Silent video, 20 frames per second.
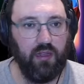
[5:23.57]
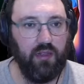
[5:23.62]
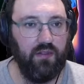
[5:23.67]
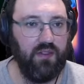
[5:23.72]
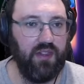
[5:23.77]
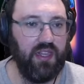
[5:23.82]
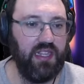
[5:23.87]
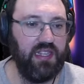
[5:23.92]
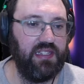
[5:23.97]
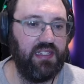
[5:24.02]

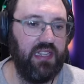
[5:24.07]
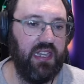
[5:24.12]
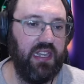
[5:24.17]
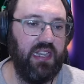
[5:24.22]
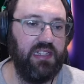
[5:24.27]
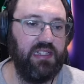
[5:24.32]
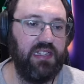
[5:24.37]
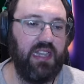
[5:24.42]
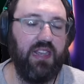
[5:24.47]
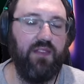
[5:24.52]
This
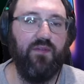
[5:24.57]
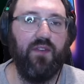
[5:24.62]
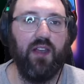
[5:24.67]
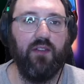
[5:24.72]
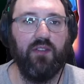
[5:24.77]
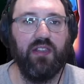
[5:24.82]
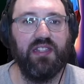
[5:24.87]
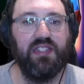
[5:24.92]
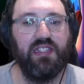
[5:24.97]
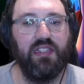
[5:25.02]
is a
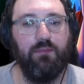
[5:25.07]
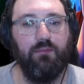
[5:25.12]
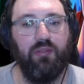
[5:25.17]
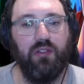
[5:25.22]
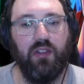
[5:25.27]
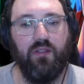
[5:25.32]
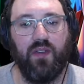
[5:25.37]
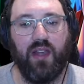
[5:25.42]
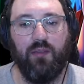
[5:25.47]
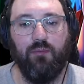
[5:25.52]
very
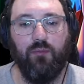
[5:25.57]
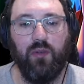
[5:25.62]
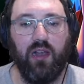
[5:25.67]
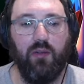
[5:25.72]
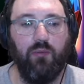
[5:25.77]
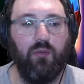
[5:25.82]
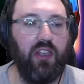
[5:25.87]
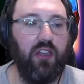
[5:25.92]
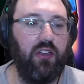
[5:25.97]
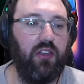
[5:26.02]
simple event where
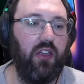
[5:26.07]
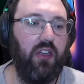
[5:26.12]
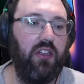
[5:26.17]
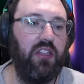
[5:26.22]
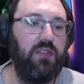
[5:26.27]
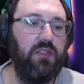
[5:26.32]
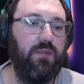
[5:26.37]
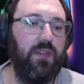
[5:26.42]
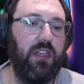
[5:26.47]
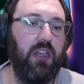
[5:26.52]
we are going
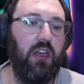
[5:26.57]
to be